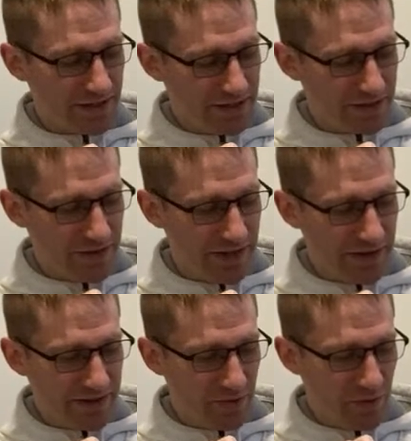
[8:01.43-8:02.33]
yesterday I
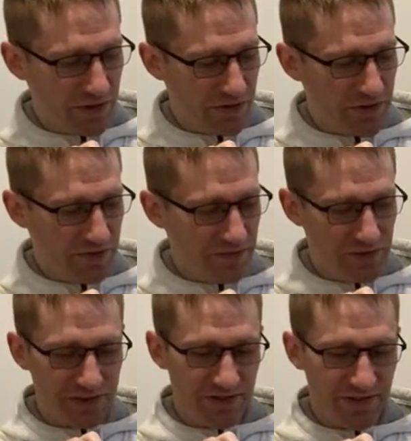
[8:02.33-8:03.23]
only did 1 or 2
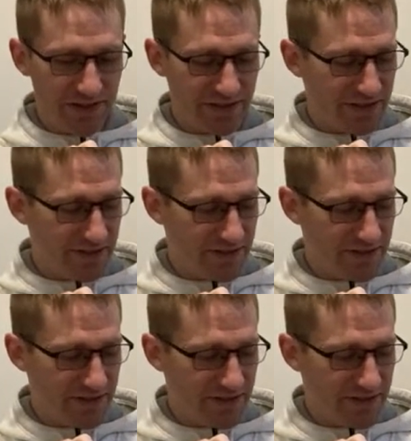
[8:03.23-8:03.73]
infusions of this.